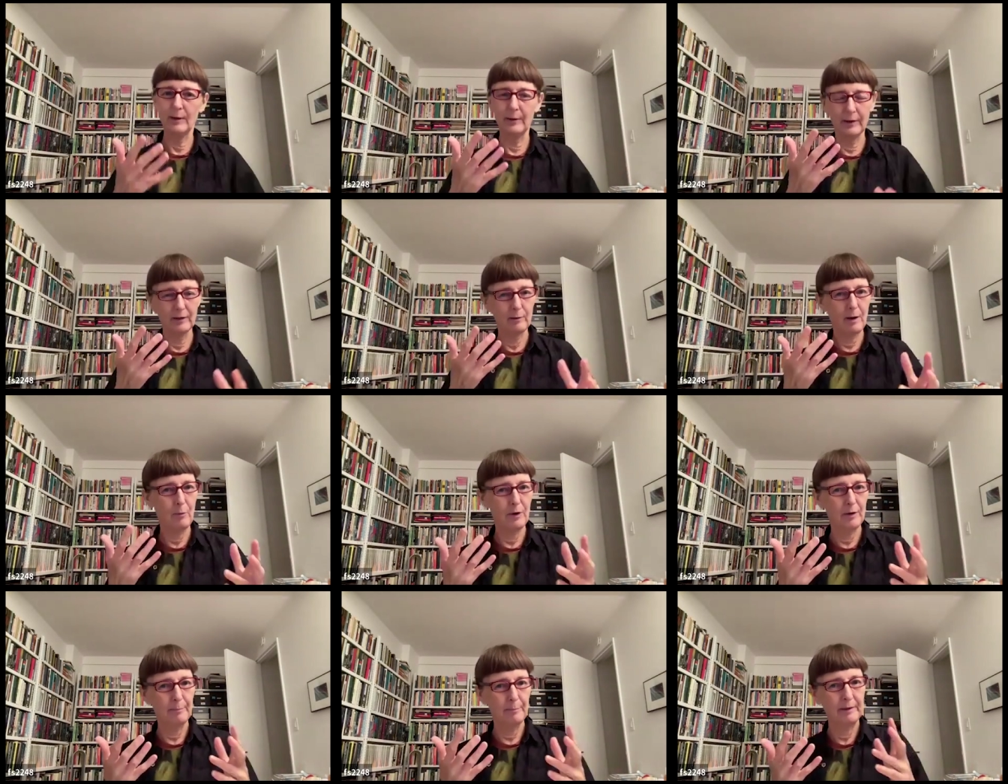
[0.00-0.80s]
I, you know, I
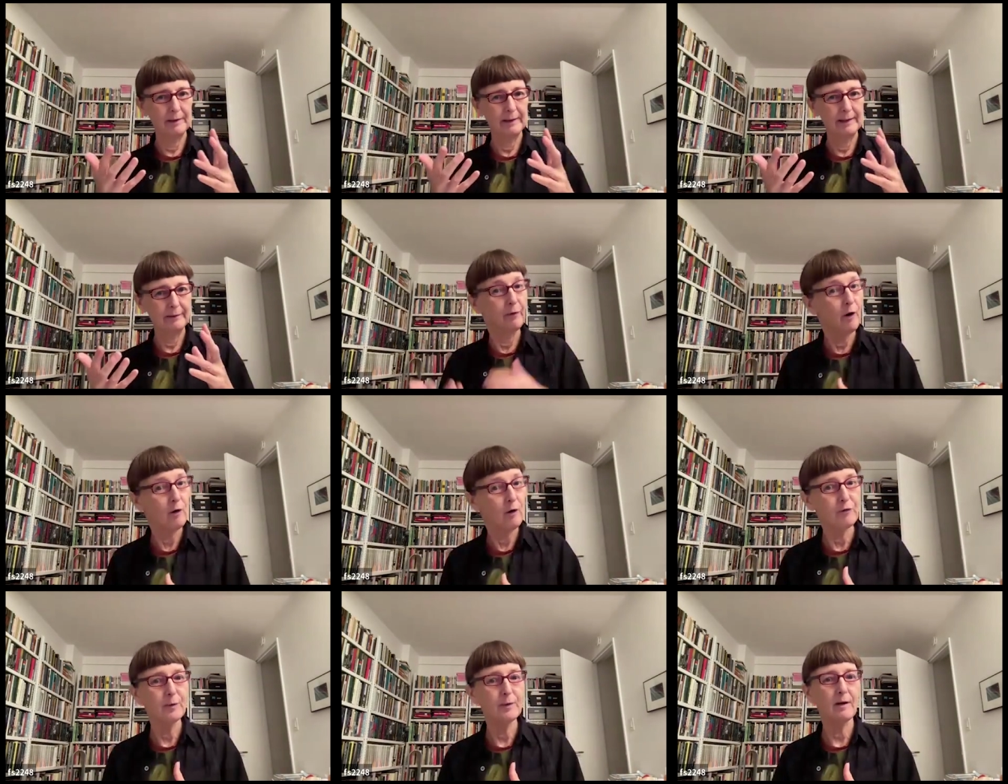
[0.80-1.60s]
want to be
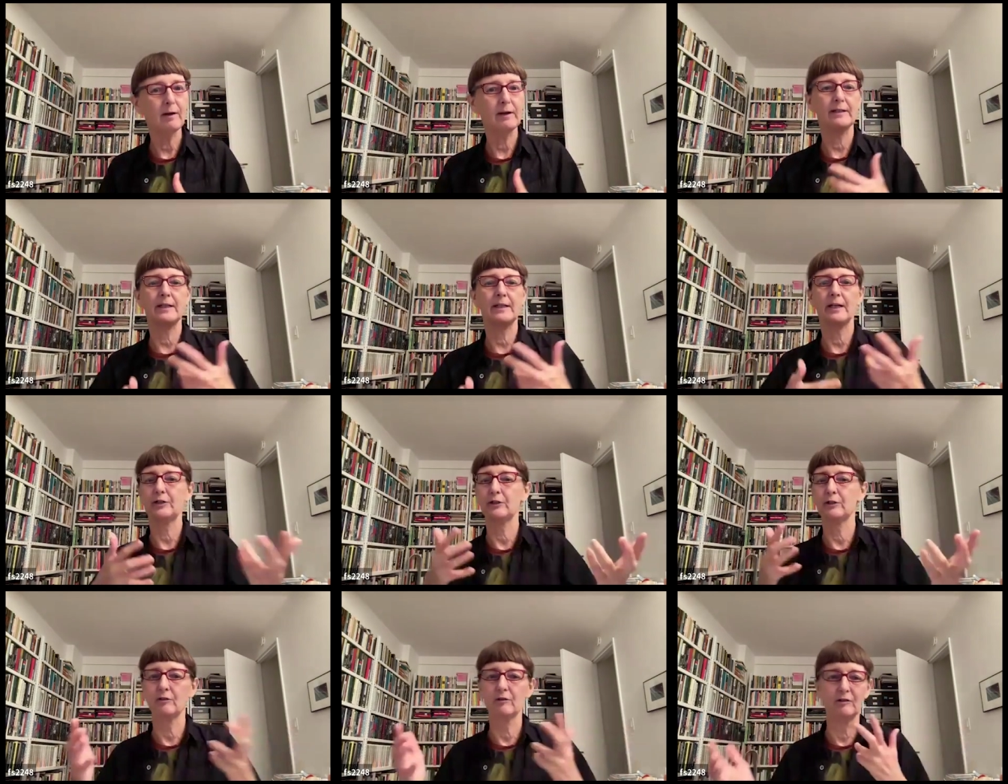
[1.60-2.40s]
involved with
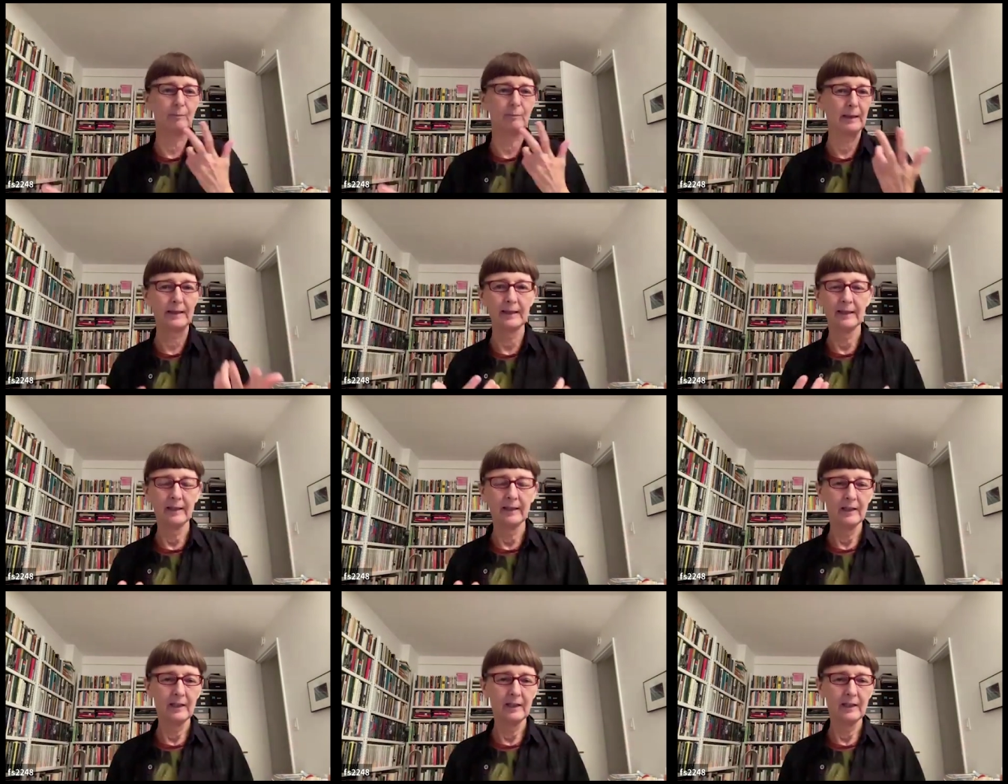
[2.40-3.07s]
architecture, but